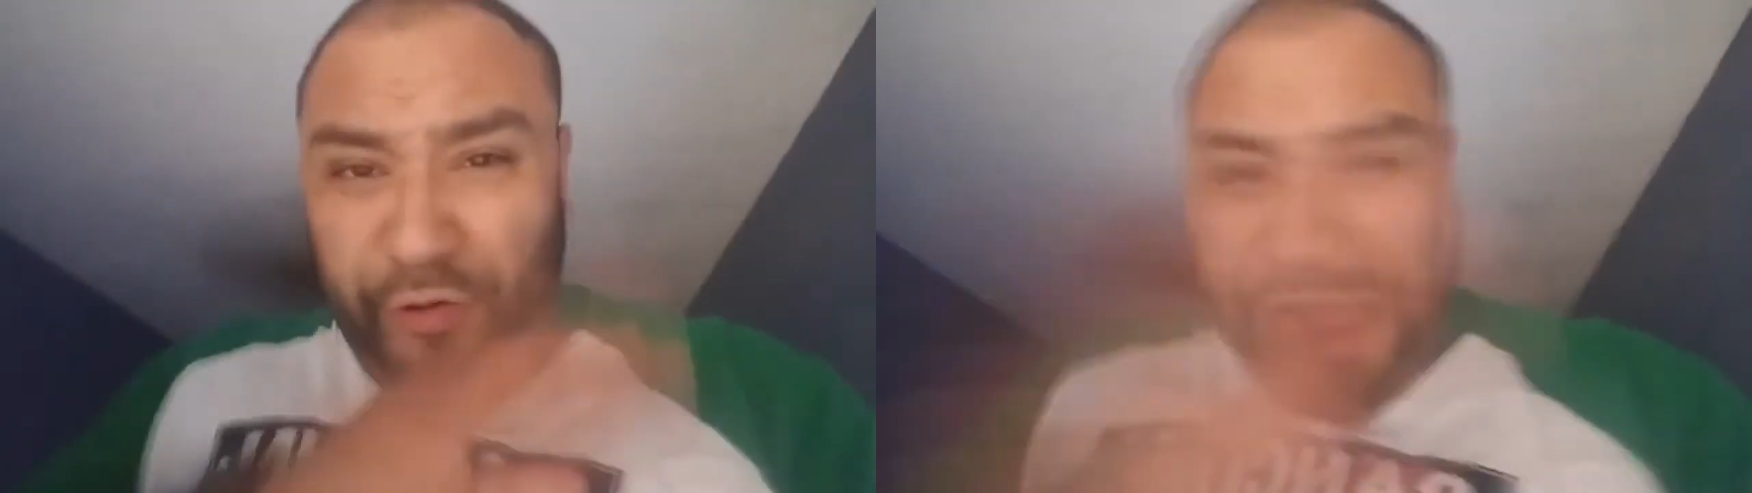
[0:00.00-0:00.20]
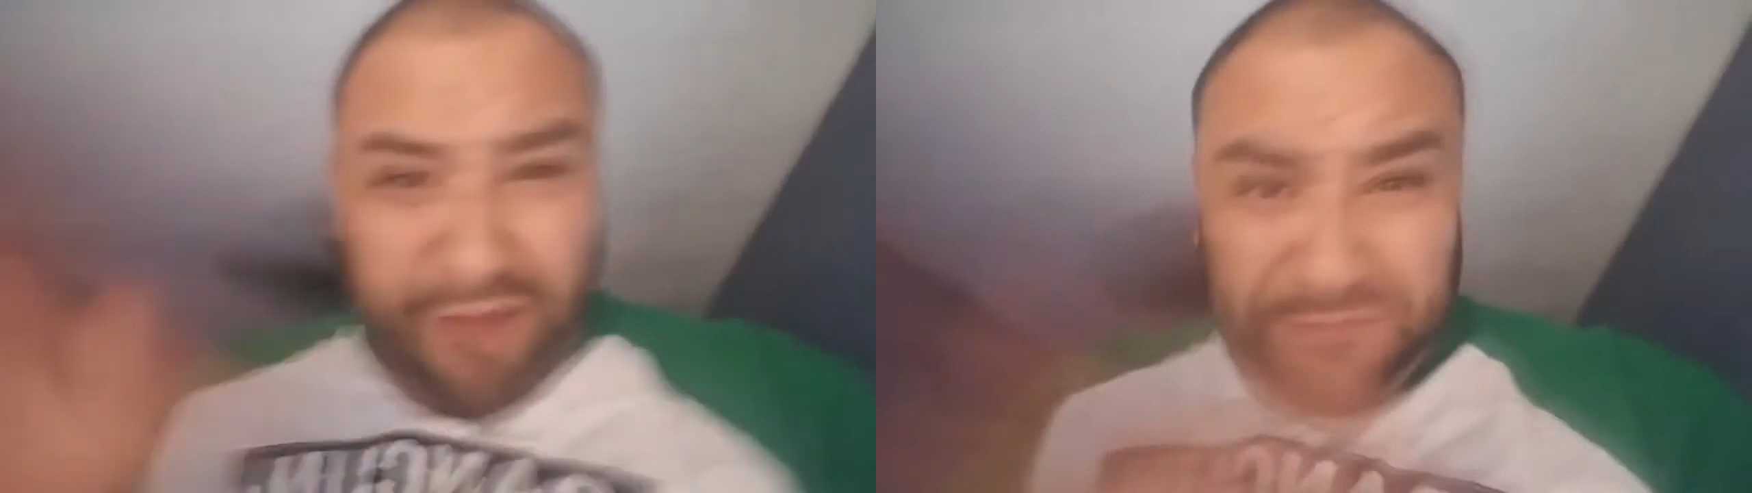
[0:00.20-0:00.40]

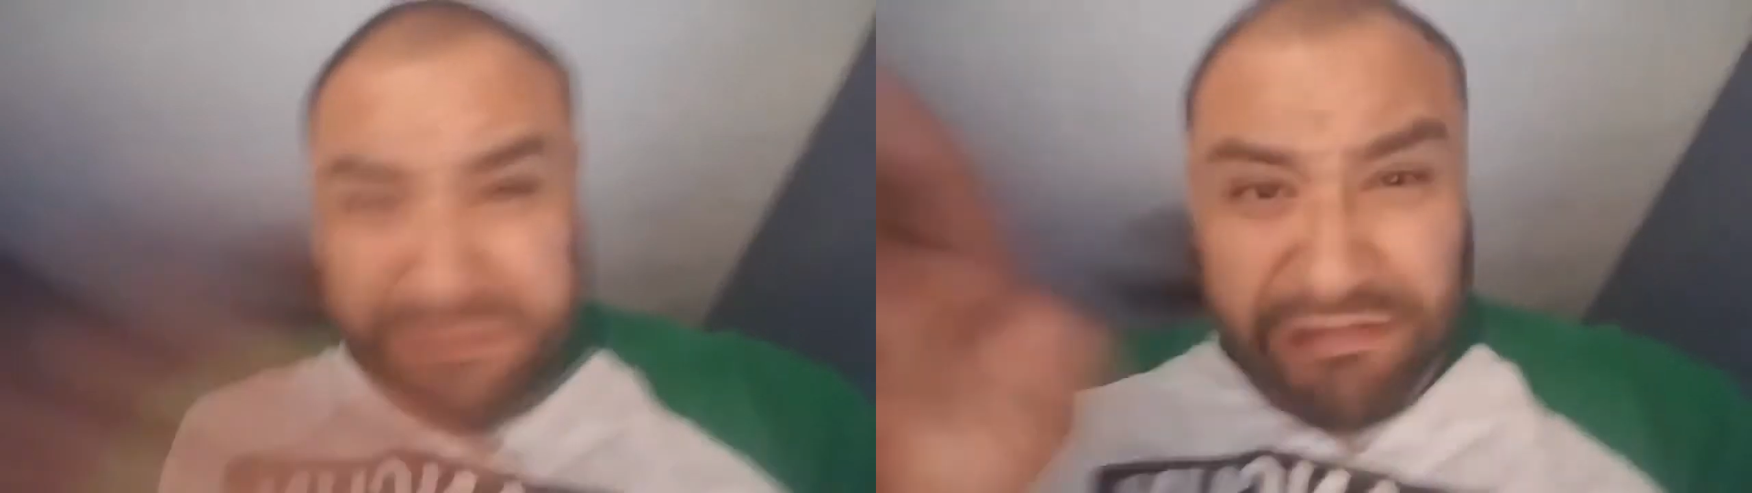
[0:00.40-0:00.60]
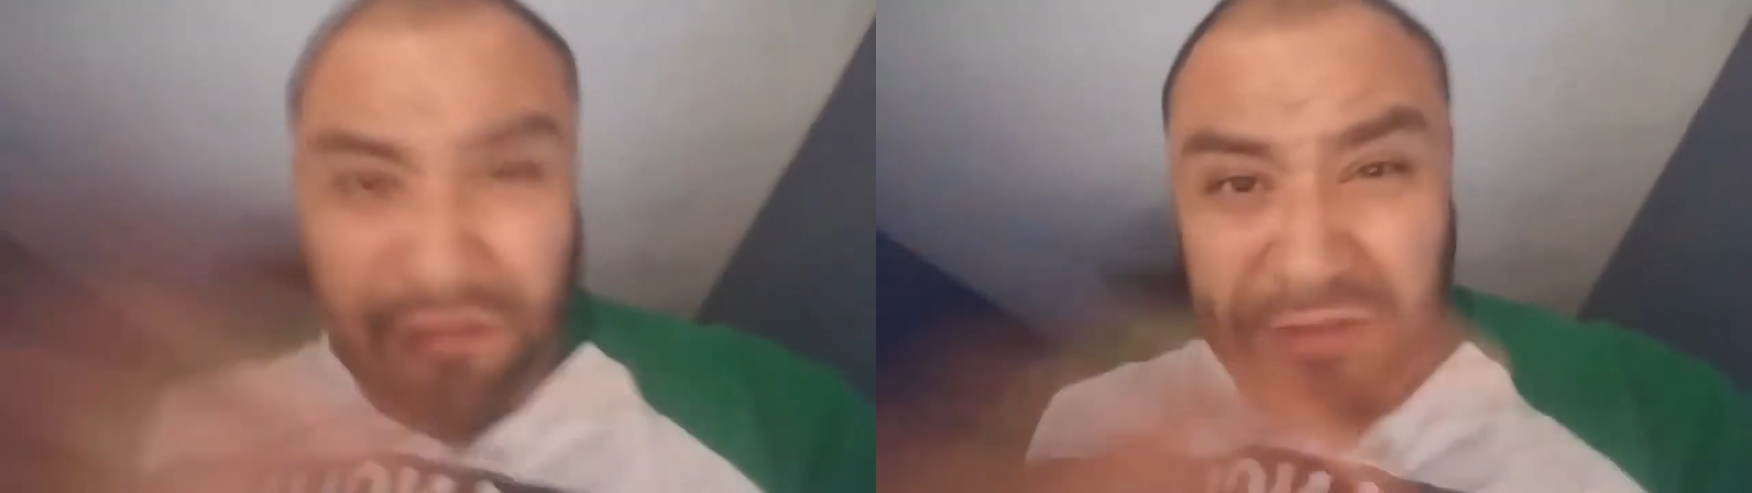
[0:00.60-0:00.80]
Oh yeah.
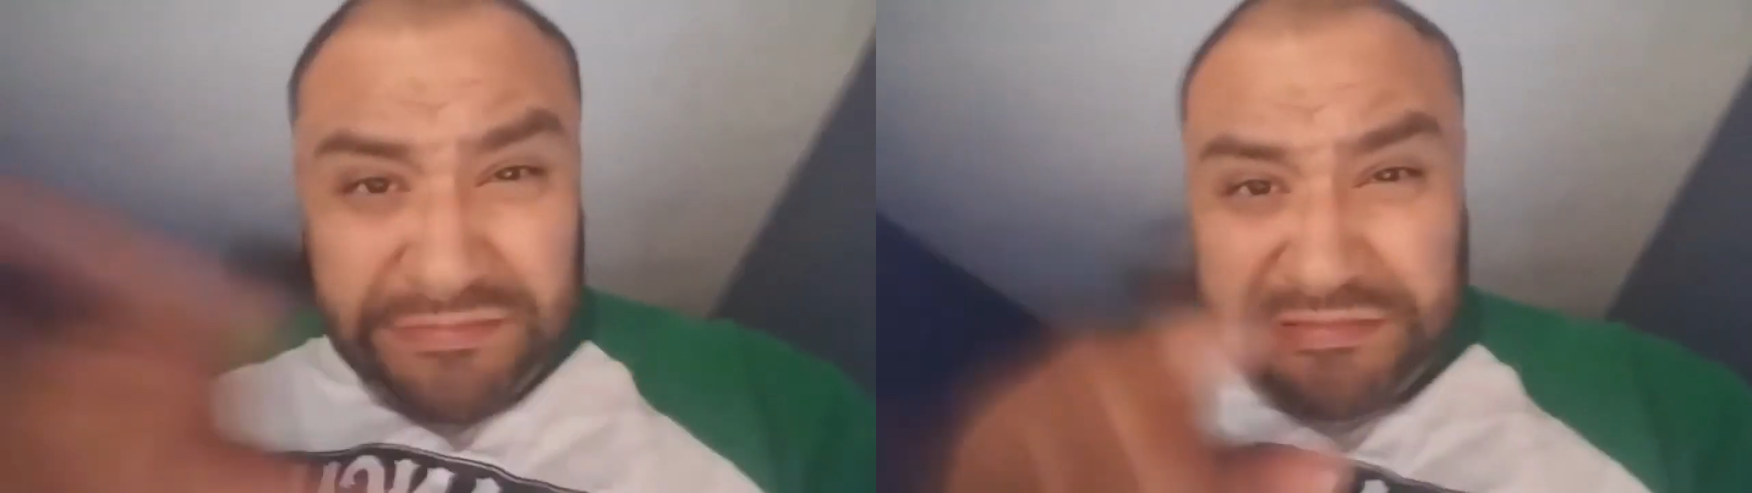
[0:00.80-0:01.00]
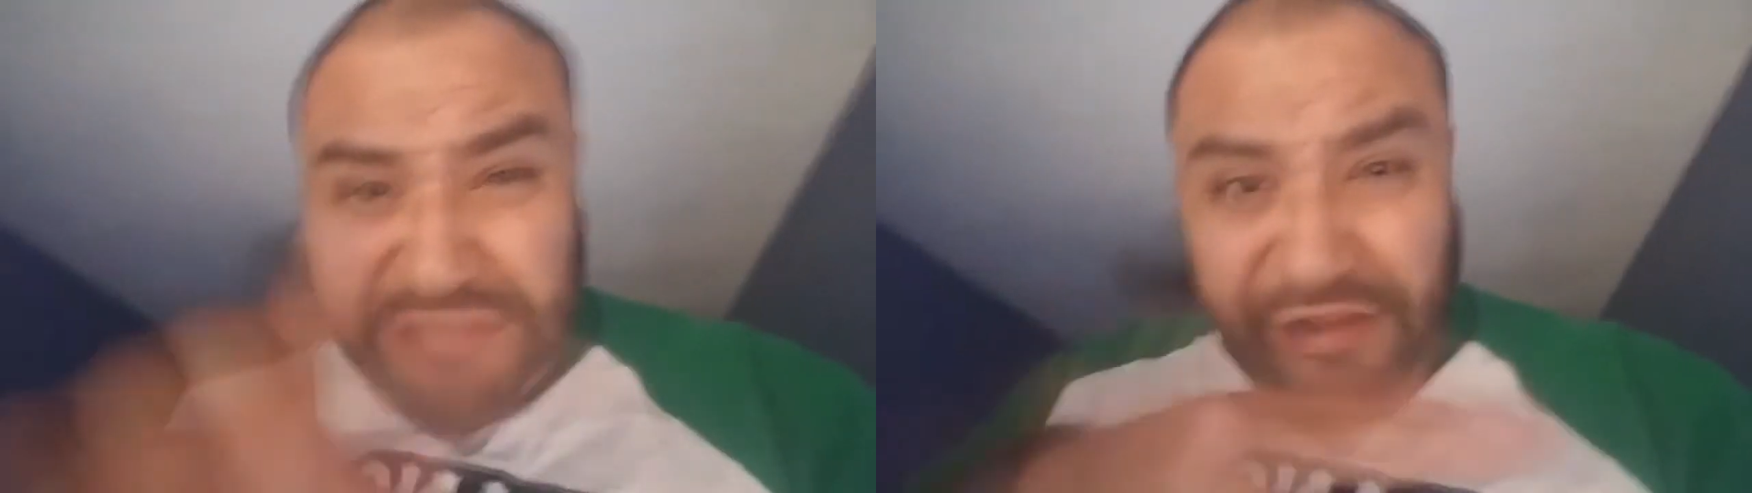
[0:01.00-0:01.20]

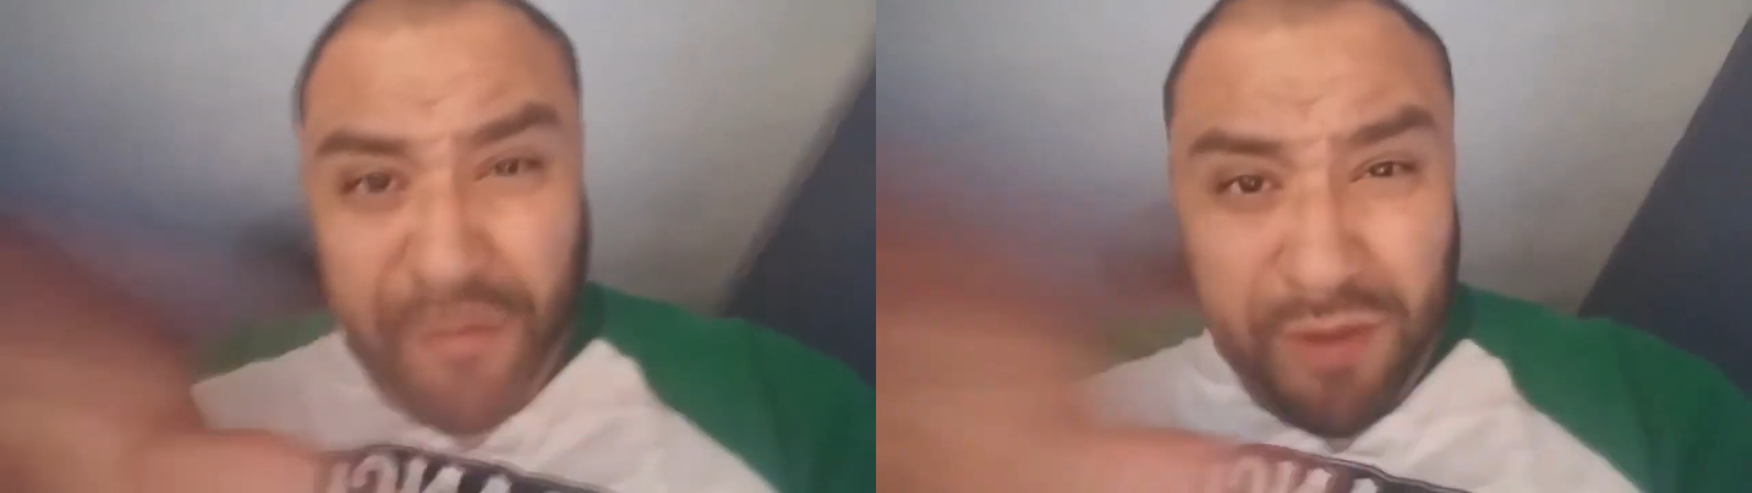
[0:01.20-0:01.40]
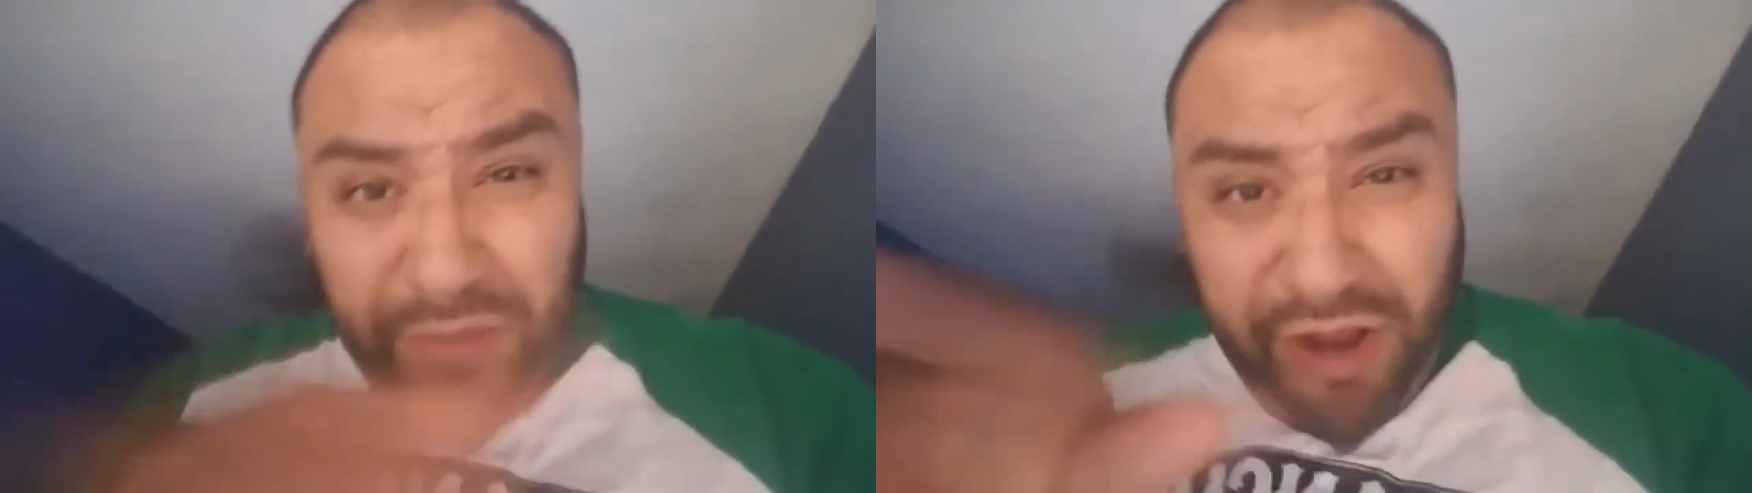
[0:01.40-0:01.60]

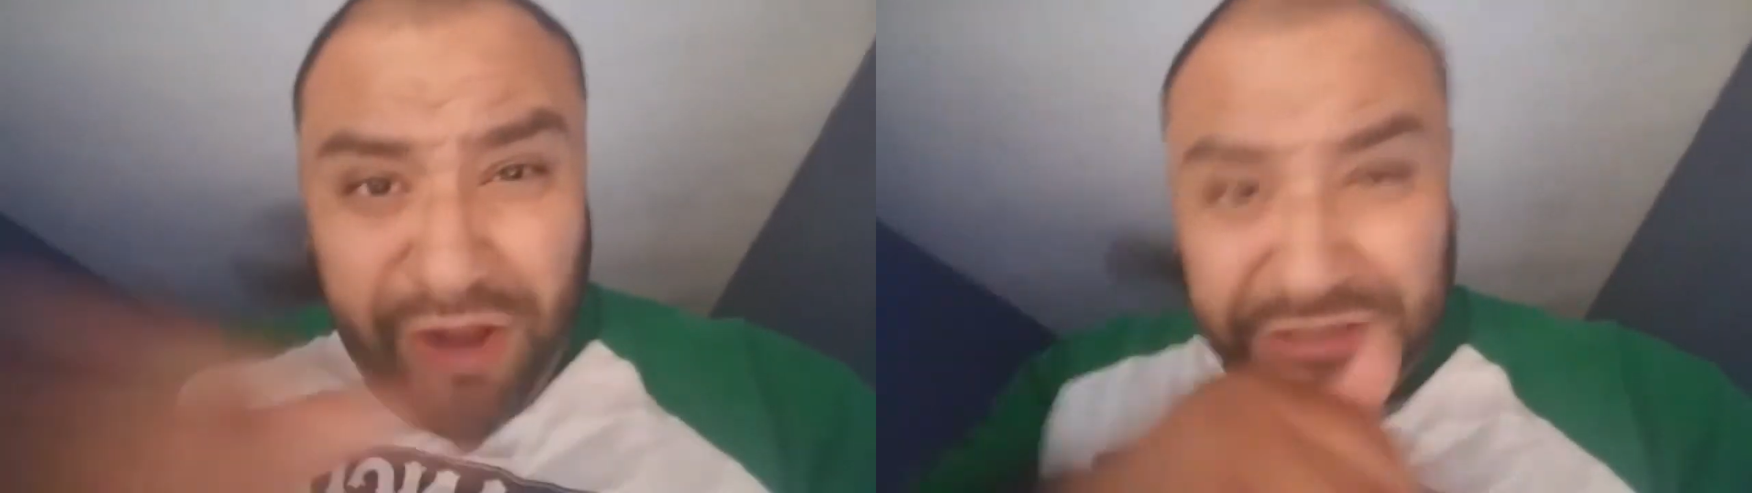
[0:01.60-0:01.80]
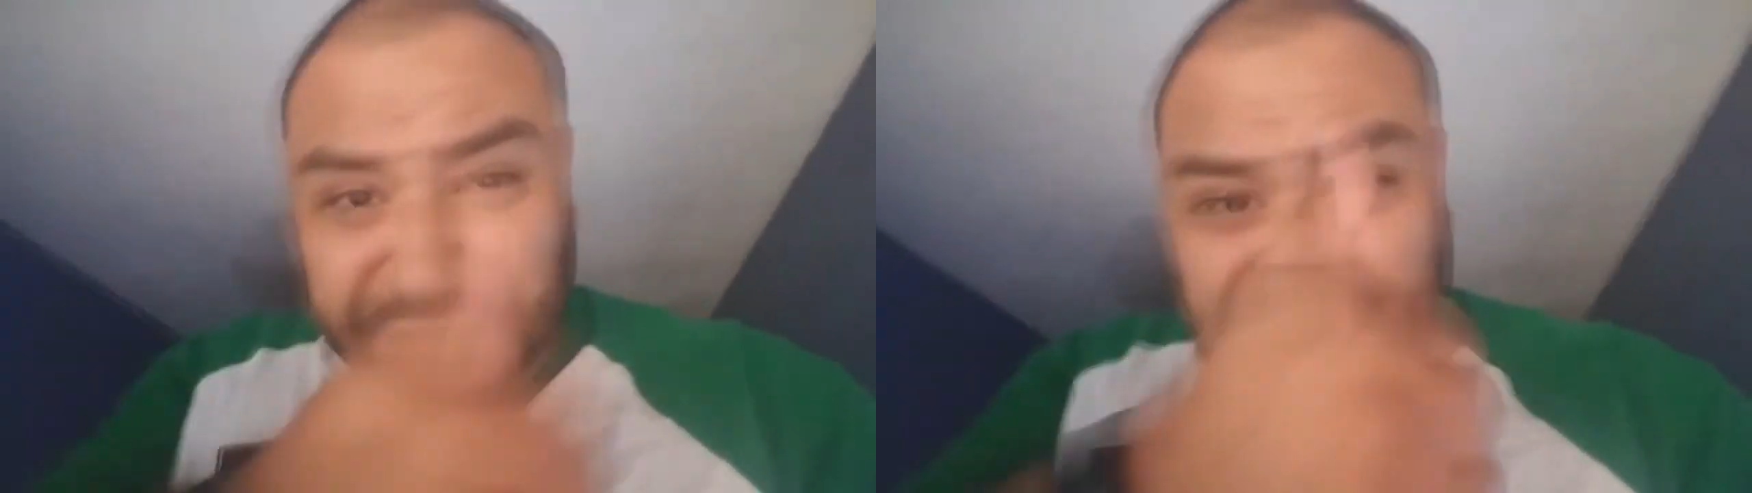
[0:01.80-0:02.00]
Check out my
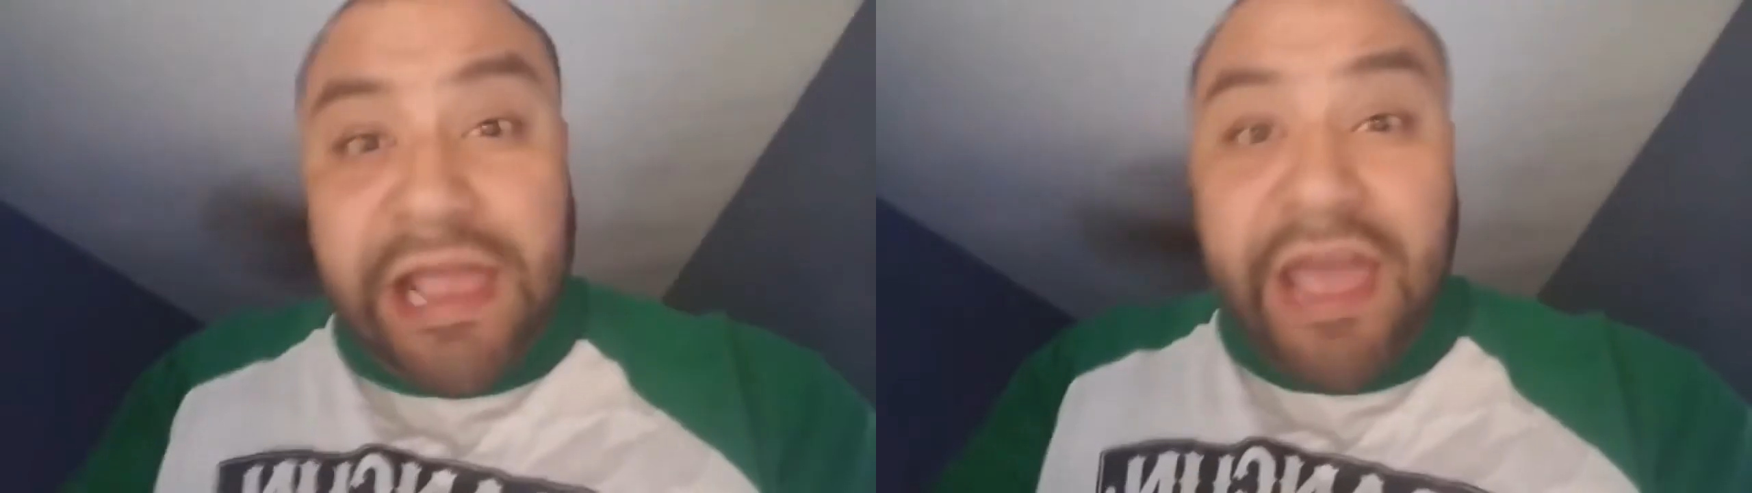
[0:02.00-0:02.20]
blogs.